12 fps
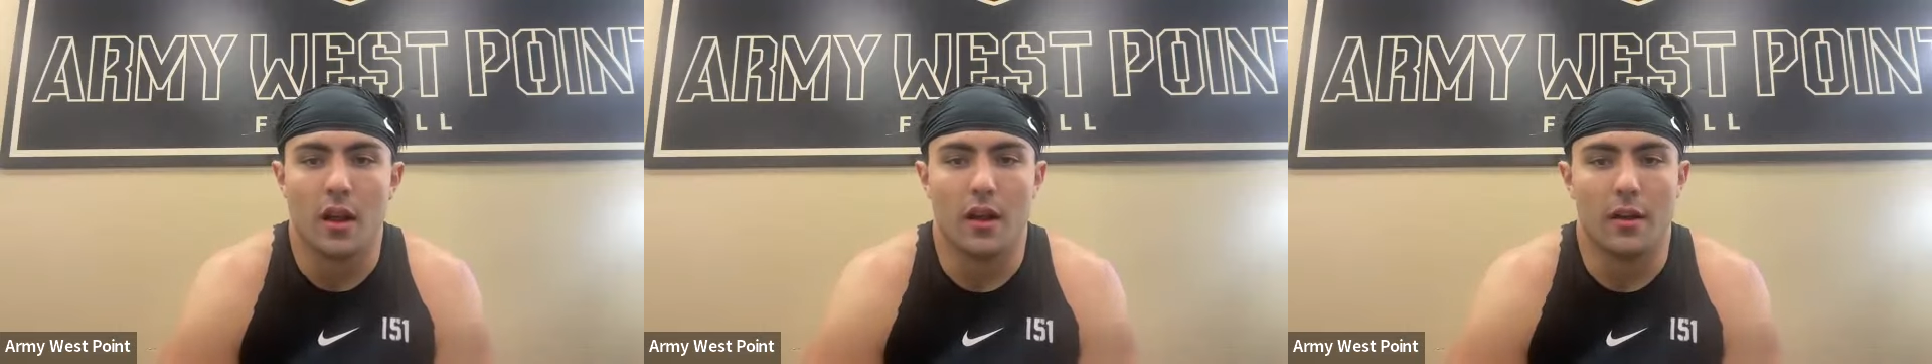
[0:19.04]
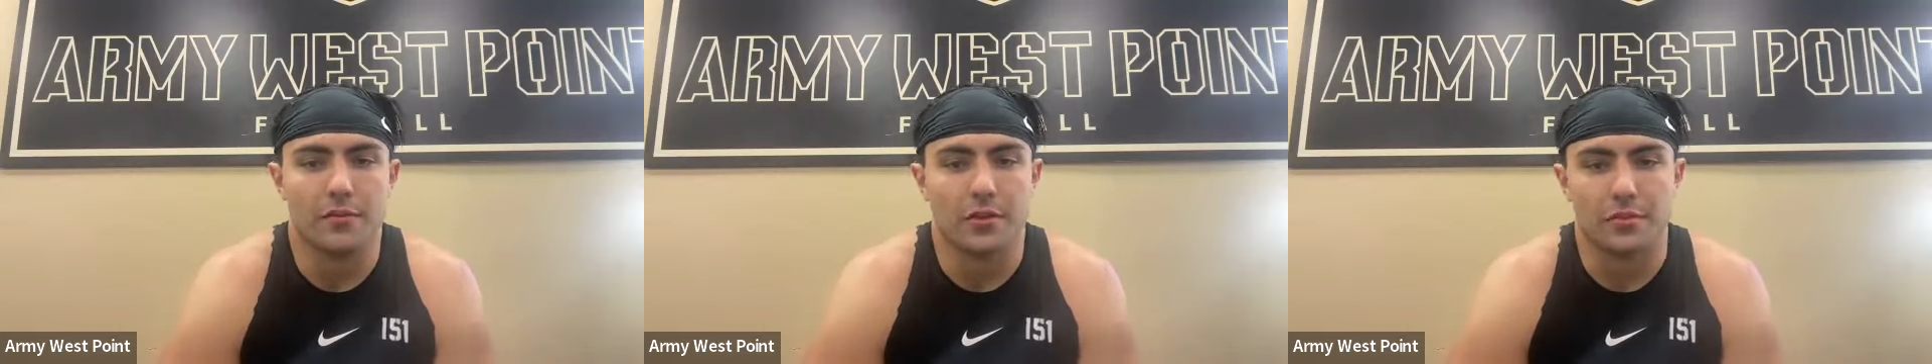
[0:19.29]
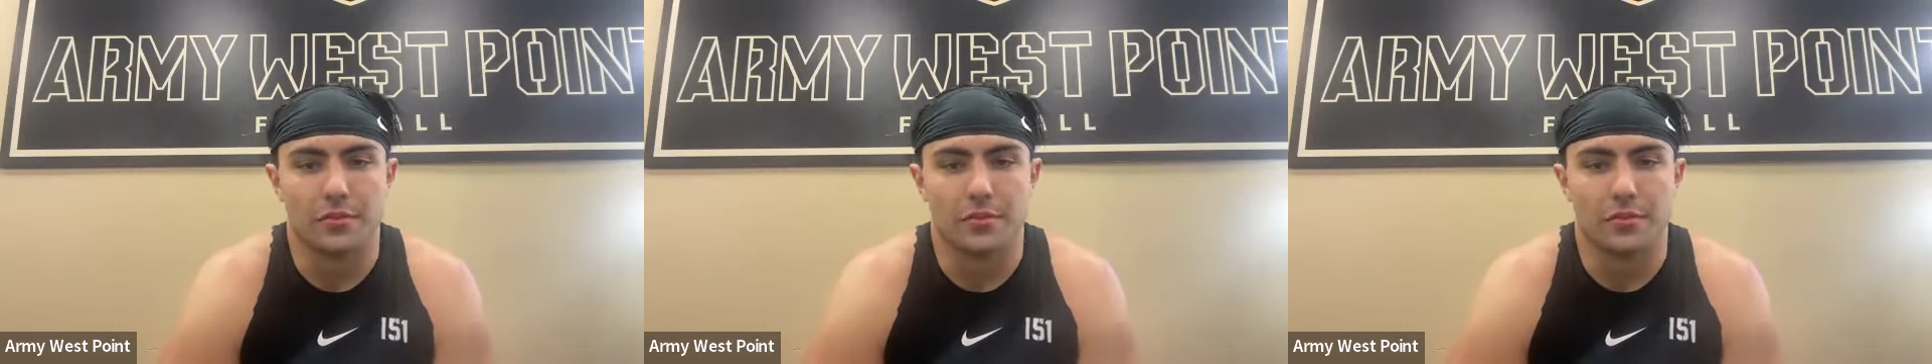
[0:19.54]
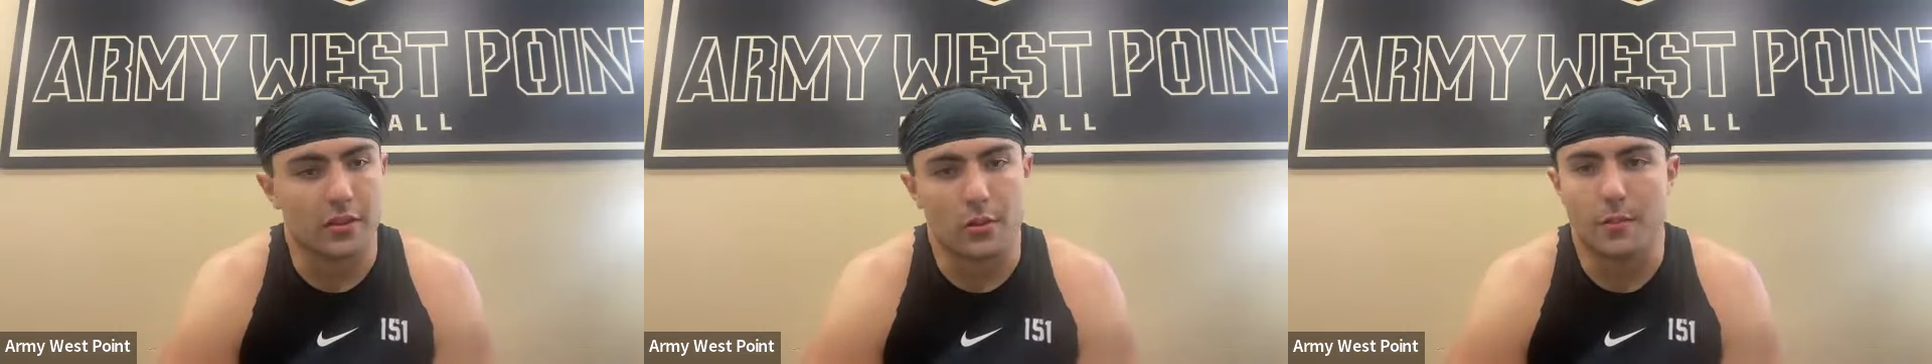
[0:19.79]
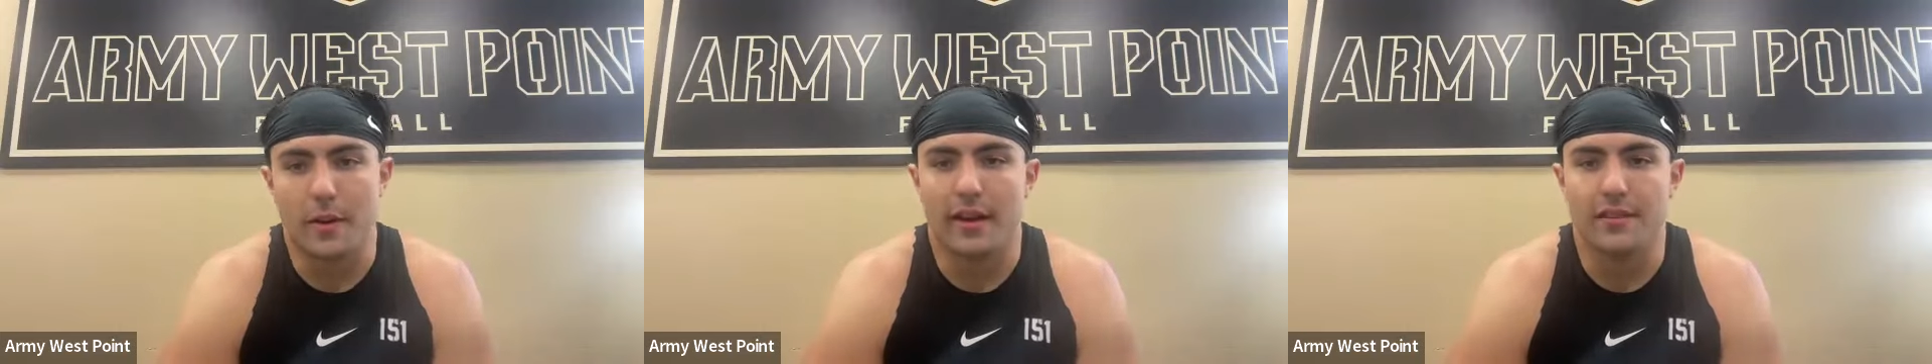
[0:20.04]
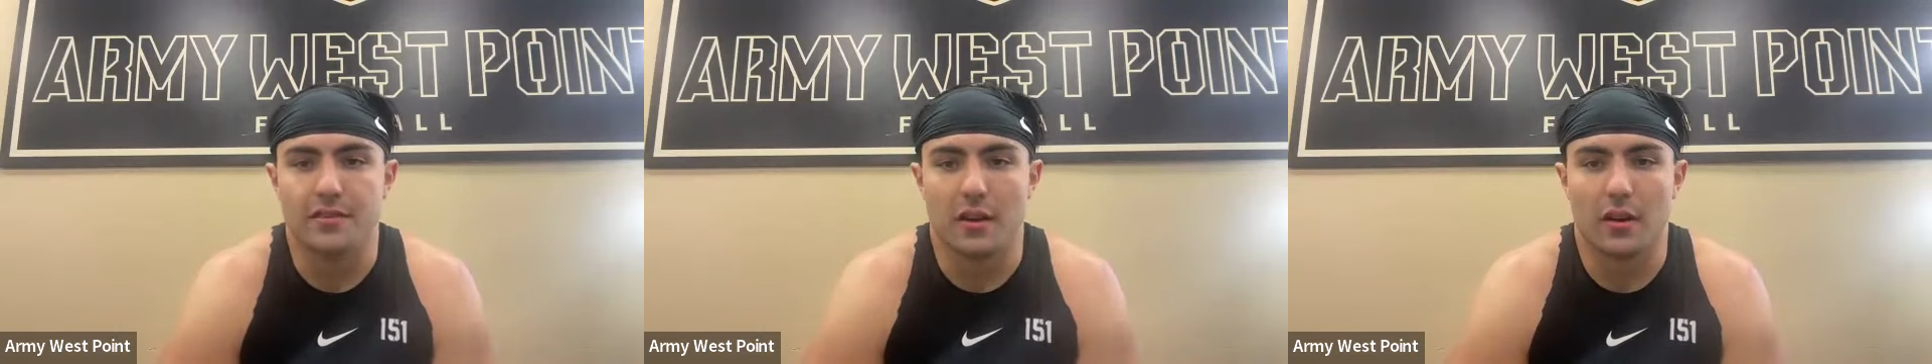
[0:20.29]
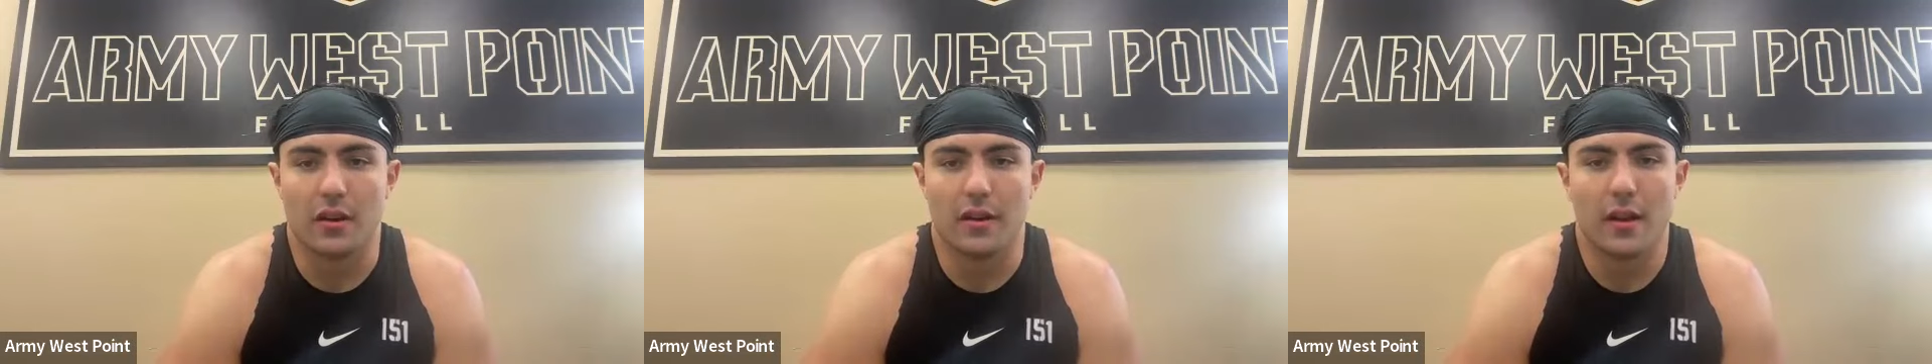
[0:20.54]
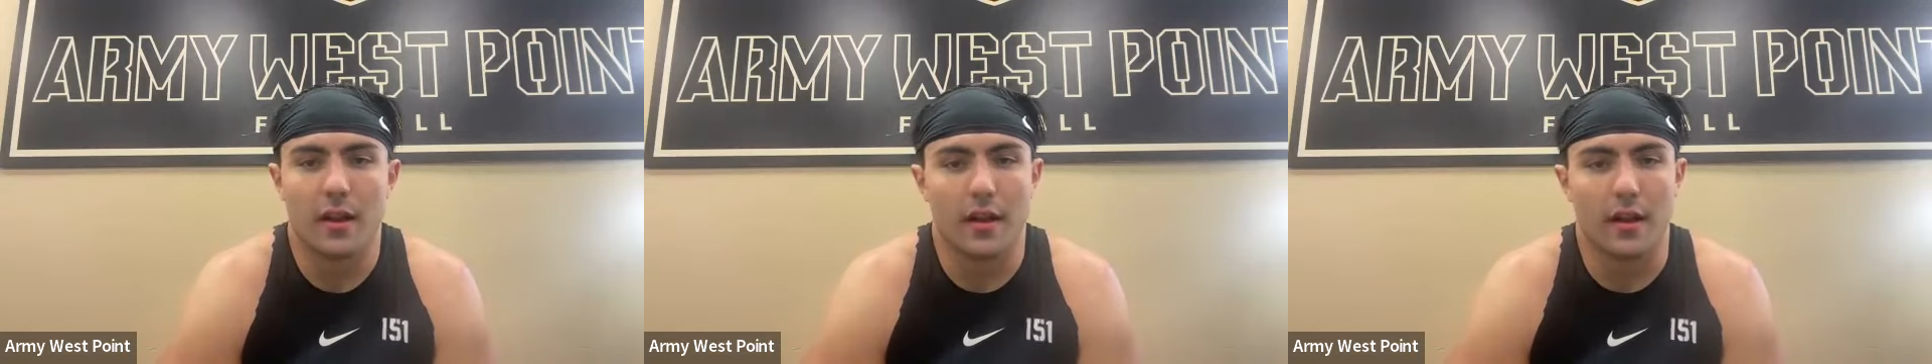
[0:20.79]
So it's good to throw the pads
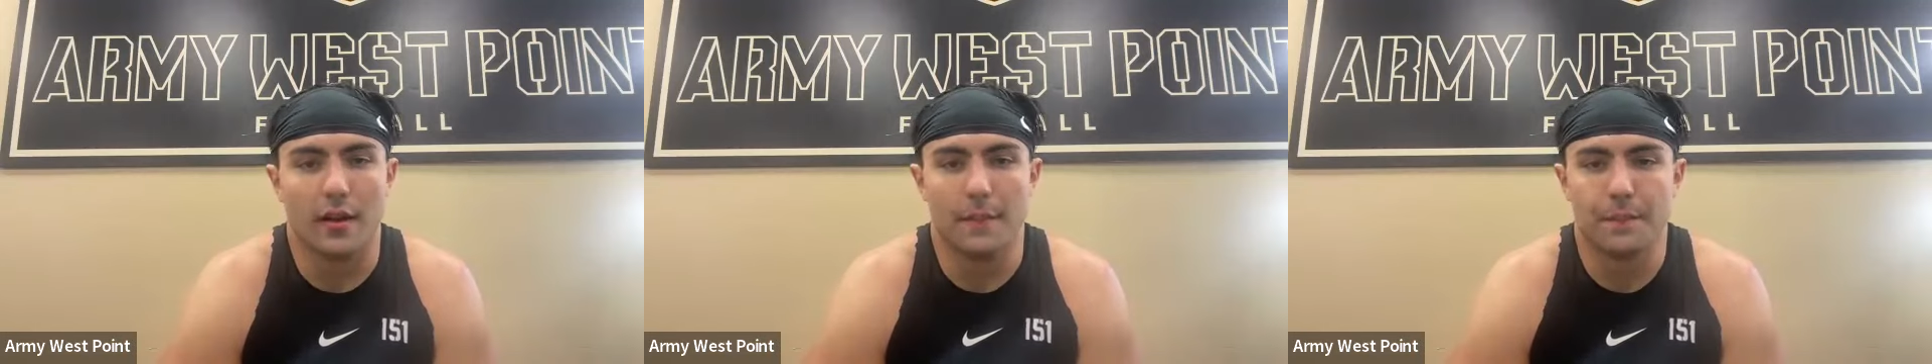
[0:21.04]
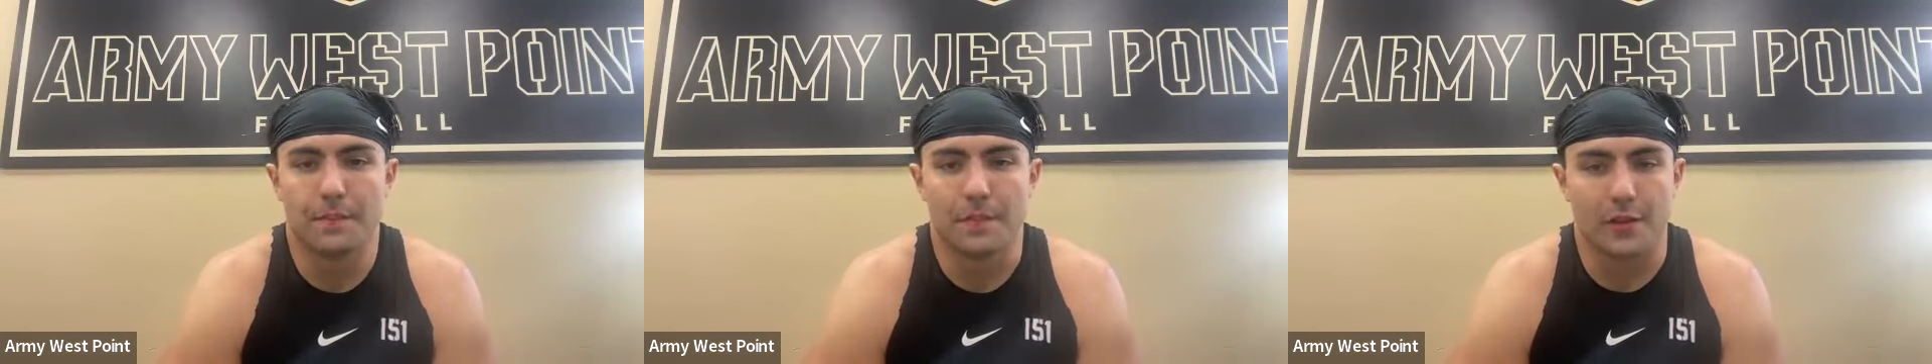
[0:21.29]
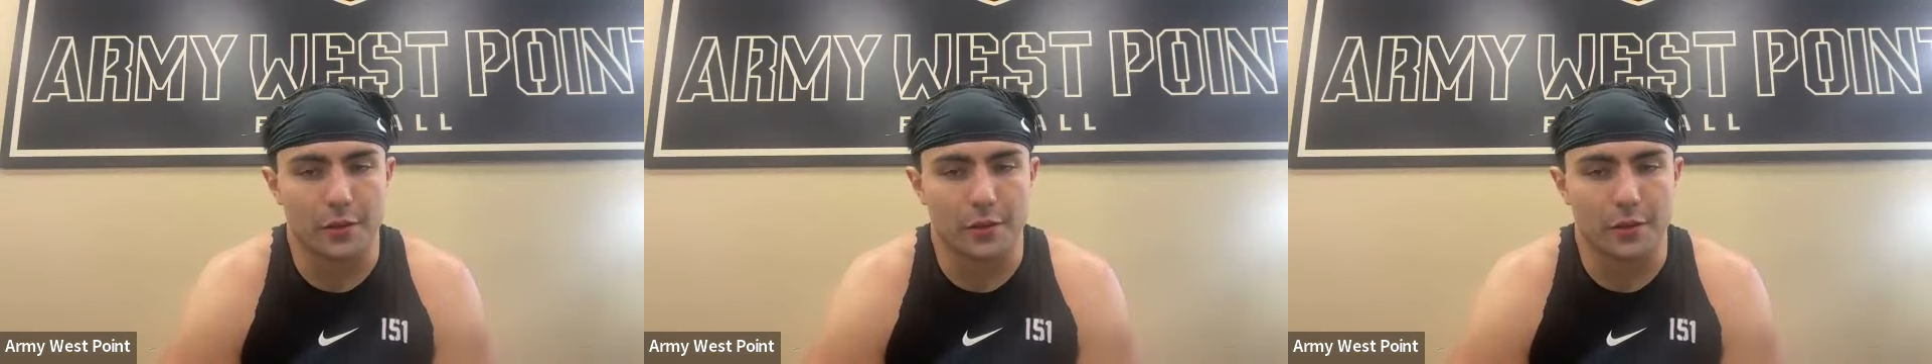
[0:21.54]
on.